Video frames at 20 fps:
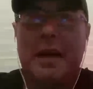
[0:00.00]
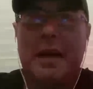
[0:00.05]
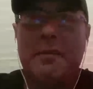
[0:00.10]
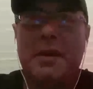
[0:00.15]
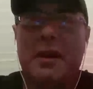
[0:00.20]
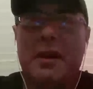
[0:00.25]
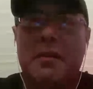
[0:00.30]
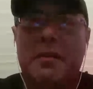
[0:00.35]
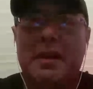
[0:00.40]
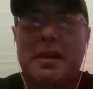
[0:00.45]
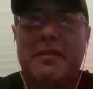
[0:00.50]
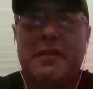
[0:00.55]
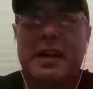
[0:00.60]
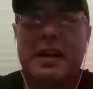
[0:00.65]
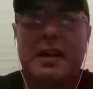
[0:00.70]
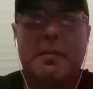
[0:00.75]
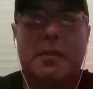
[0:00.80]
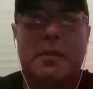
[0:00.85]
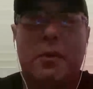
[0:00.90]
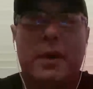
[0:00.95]
I'm not a big
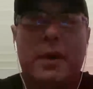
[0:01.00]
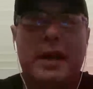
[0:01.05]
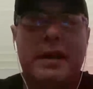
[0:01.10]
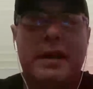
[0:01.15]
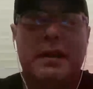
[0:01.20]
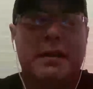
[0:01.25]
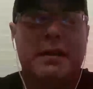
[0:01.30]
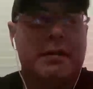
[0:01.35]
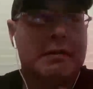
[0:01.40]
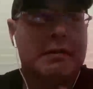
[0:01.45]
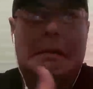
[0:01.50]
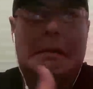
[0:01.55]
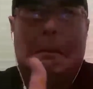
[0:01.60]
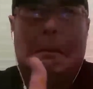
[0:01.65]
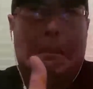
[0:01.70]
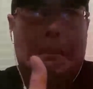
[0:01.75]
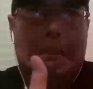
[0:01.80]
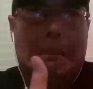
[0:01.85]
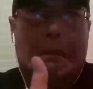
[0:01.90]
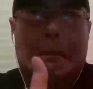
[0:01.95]
fan of boega.
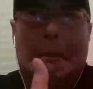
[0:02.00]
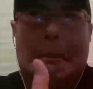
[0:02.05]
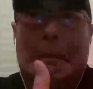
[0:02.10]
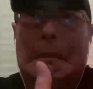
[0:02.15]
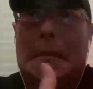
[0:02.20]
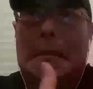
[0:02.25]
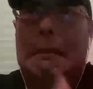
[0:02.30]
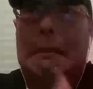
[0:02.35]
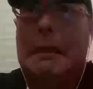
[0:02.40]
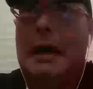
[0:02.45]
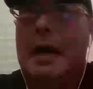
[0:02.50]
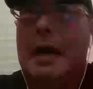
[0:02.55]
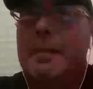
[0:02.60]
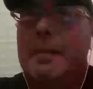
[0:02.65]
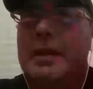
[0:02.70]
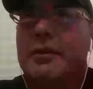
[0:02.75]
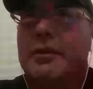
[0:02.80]
I mean,